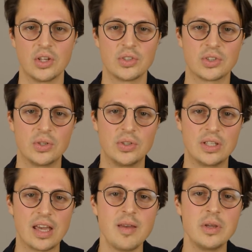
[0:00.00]
So the
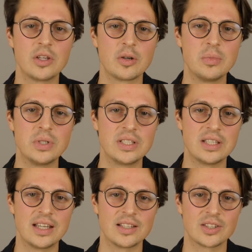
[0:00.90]
gaming
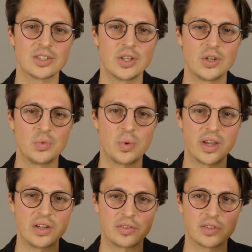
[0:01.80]
community has a certain
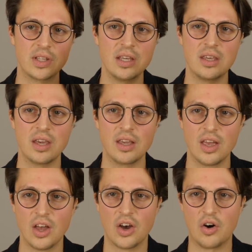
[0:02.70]
way of thinking,
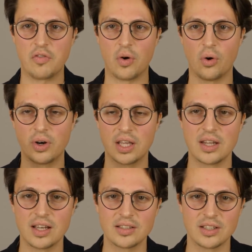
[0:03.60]
of
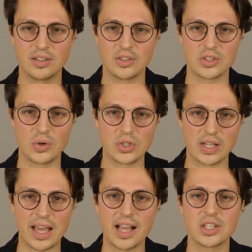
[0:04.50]
organizing
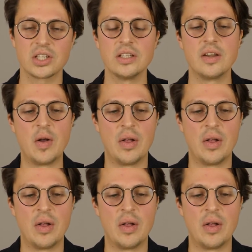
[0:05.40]
social action.